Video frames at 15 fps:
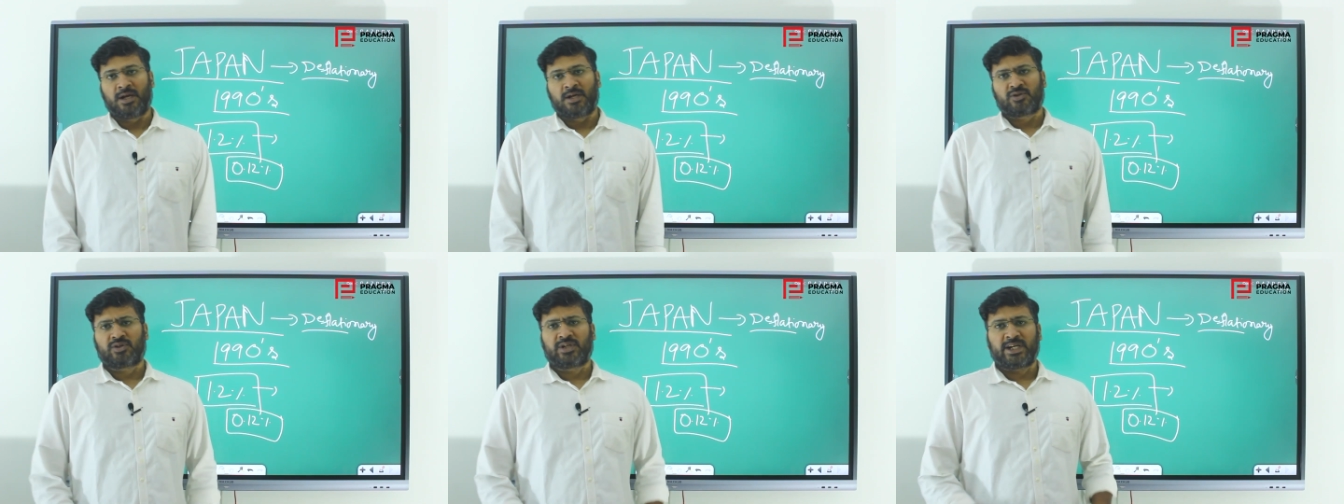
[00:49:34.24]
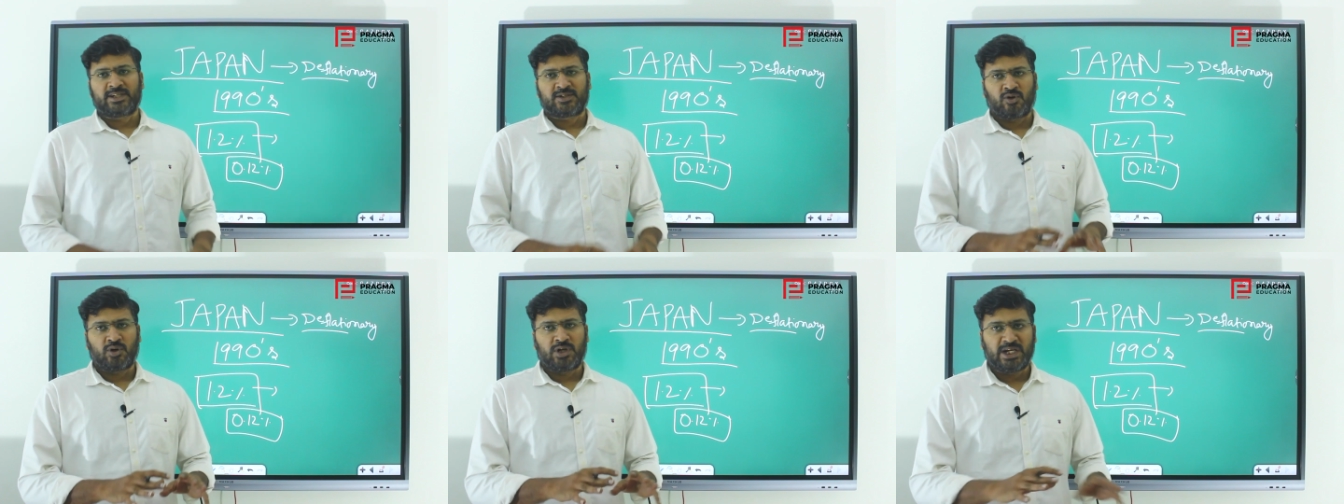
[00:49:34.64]
So there is
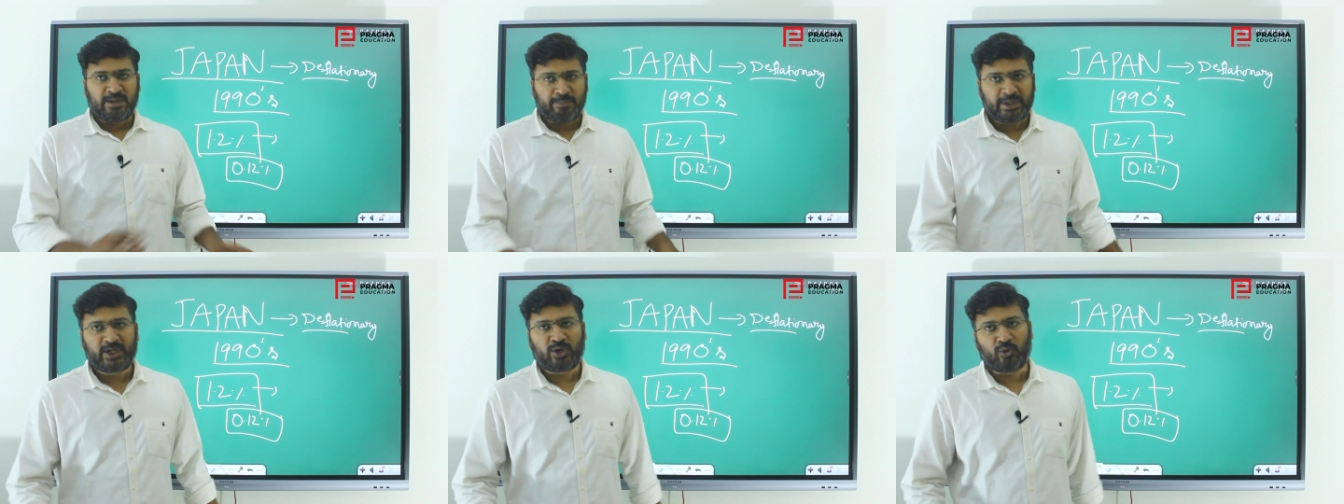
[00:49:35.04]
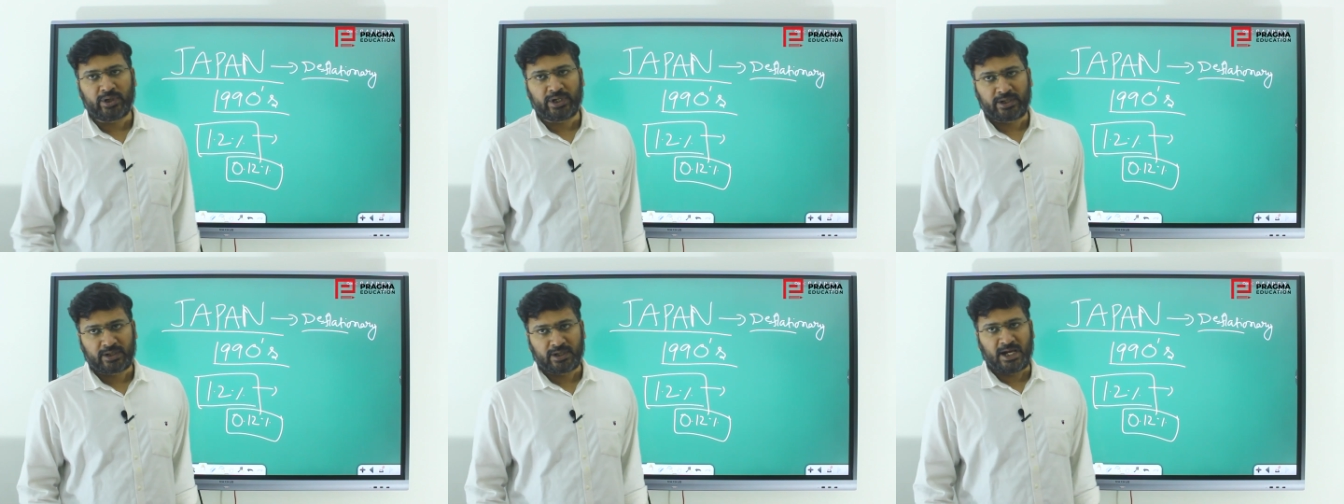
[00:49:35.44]
no limit to
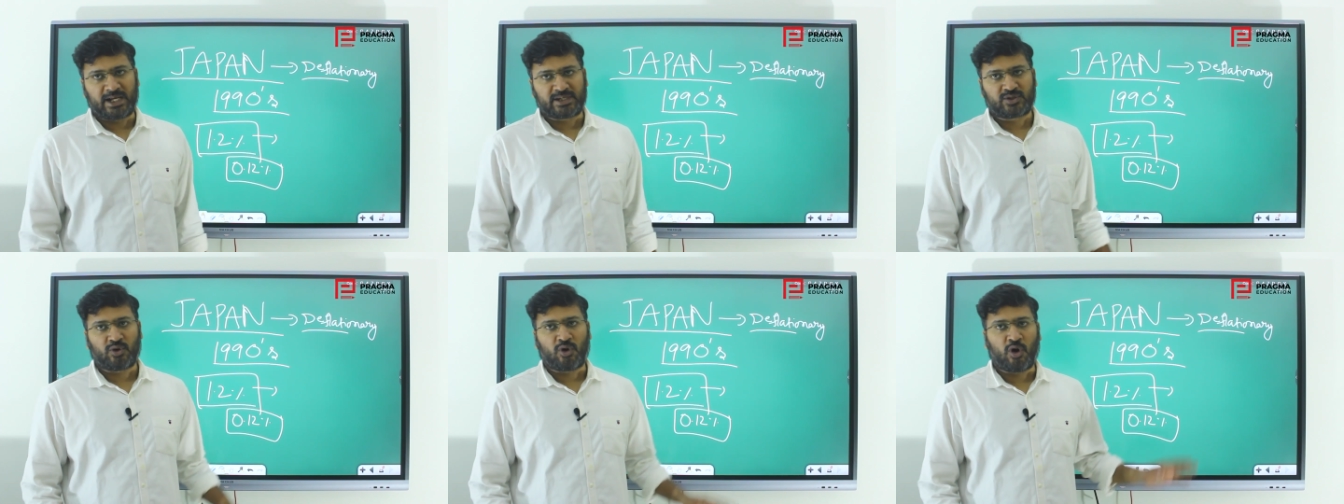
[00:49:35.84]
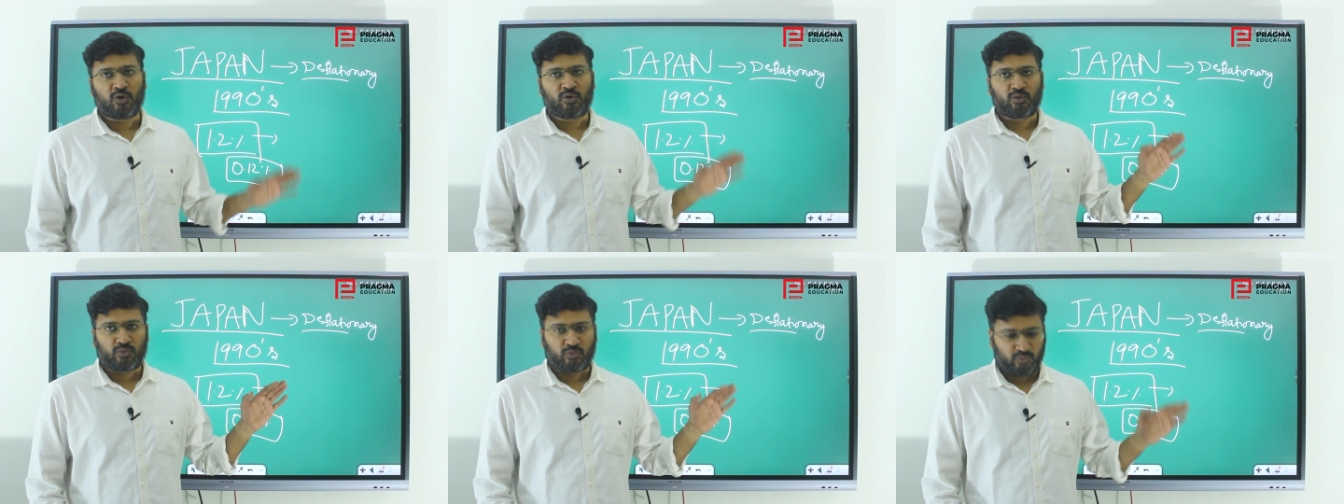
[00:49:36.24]
it as to
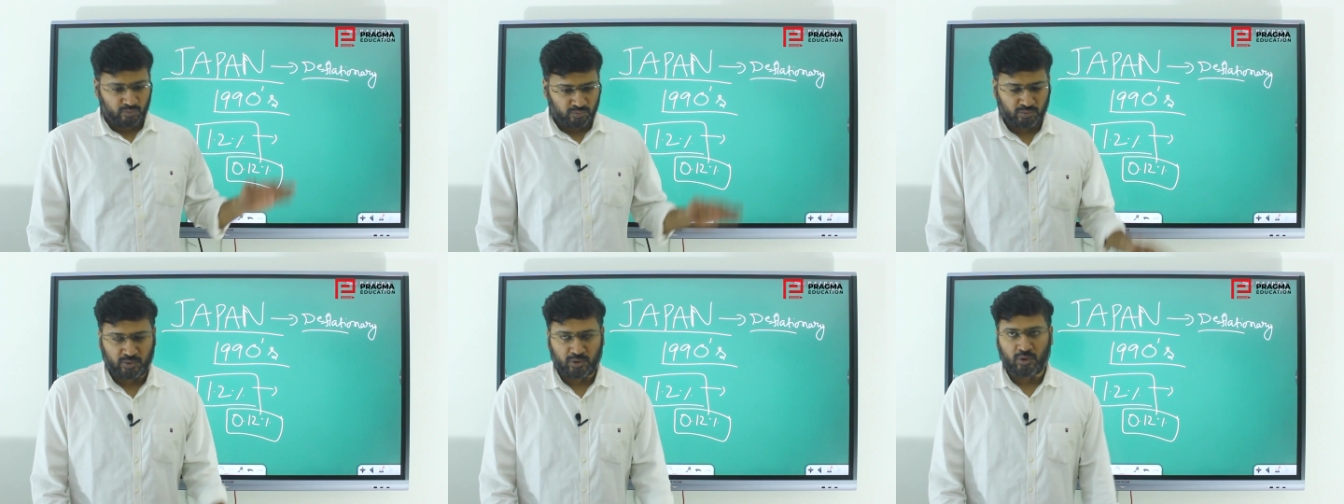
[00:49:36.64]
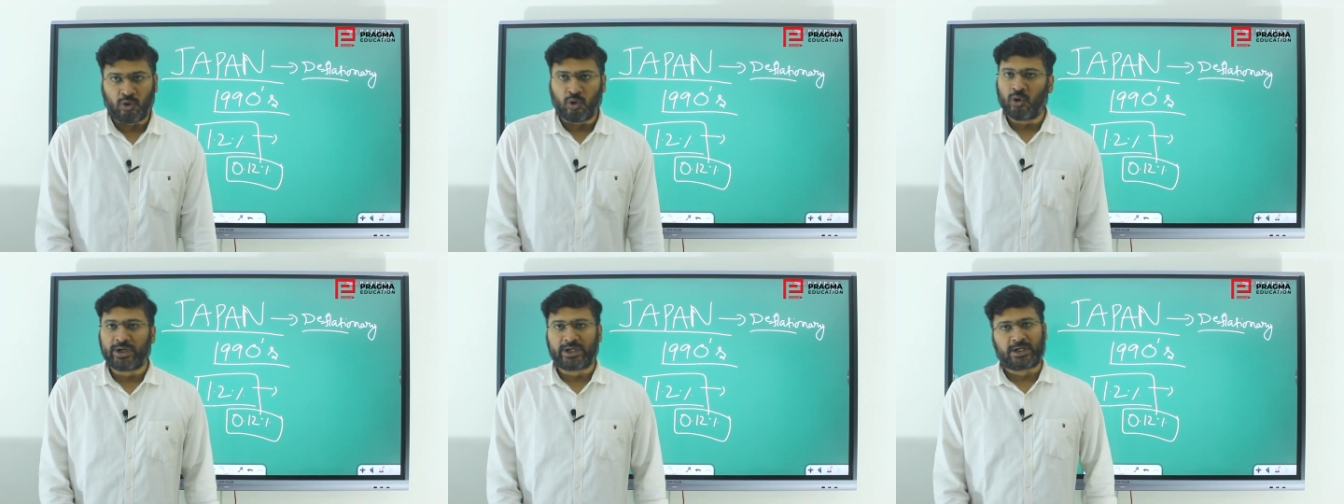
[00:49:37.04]
how
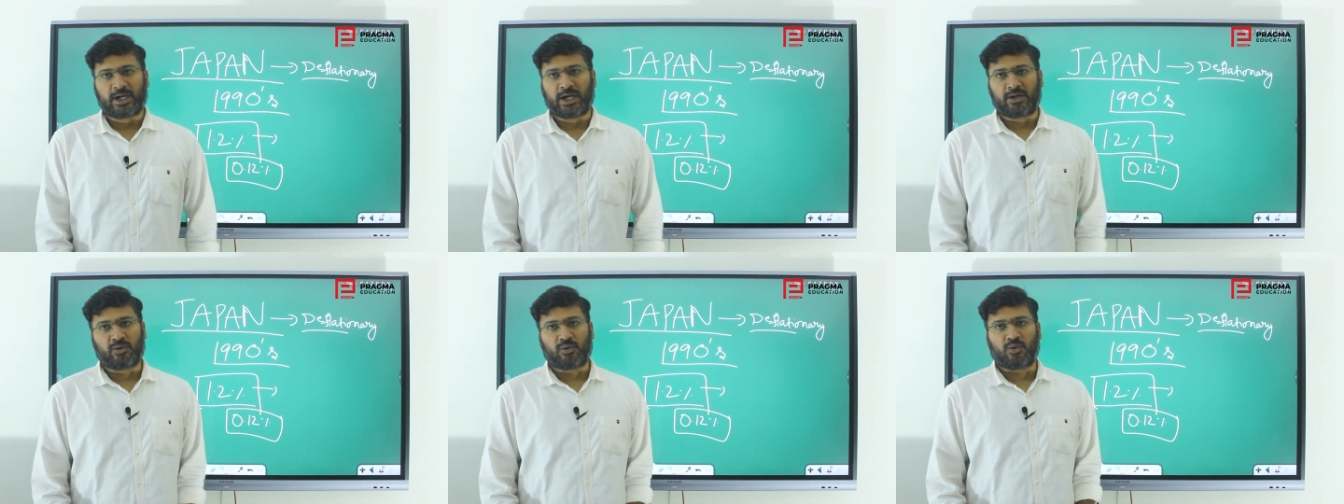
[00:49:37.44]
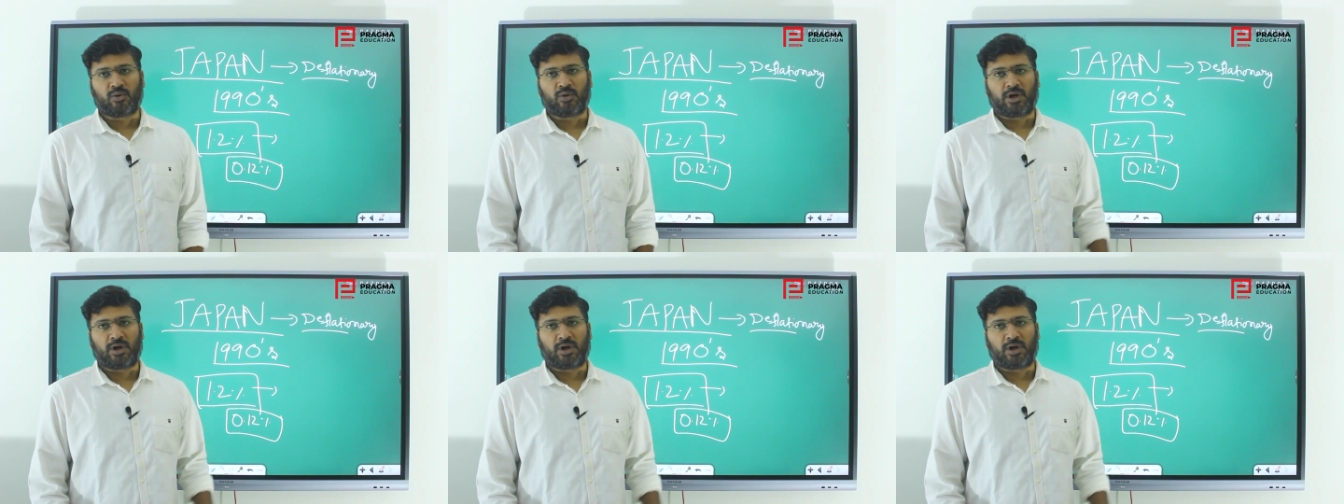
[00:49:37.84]
low it can go.